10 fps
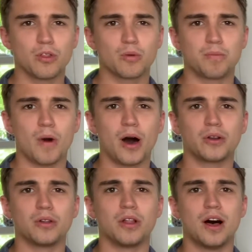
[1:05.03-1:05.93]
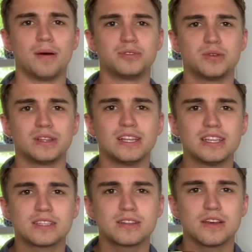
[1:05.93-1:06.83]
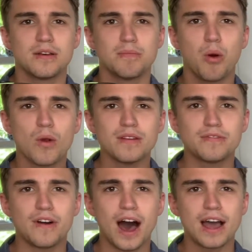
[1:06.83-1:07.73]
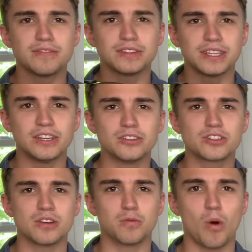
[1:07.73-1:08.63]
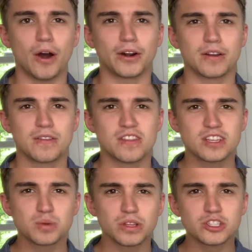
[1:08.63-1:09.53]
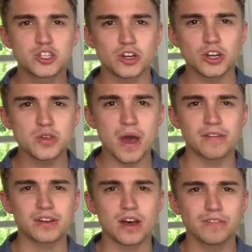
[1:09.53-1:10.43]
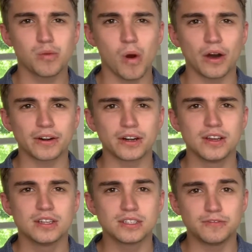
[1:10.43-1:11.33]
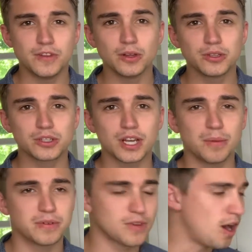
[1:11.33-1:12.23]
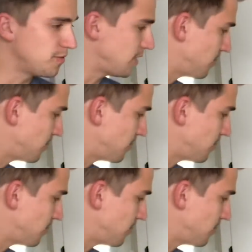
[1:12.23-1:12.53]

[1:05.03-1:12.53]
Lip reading: bottle up to at least 0.5 liters of water. This will ensure you have enough water to fill your cup of coffee.